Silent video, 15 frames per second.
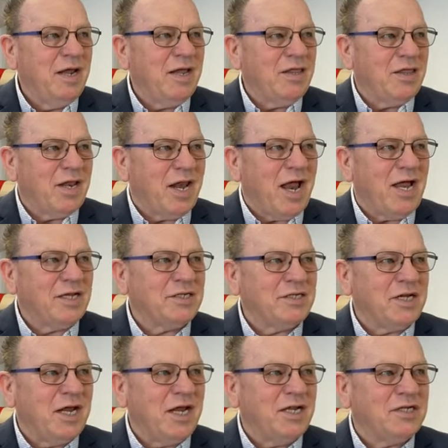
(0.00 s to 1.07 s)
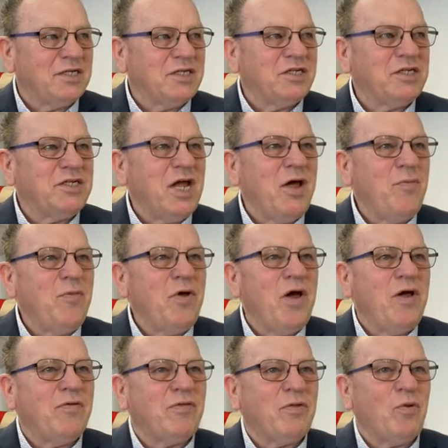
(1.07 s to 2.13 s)
in the last days. Some
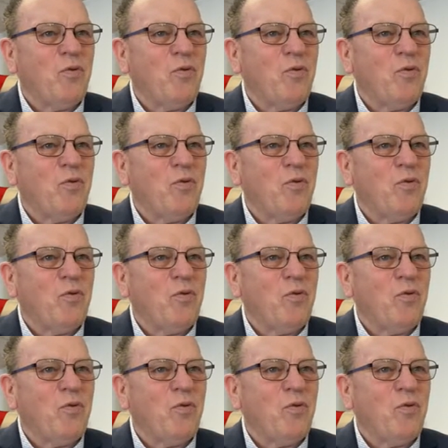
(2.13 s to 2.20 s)
of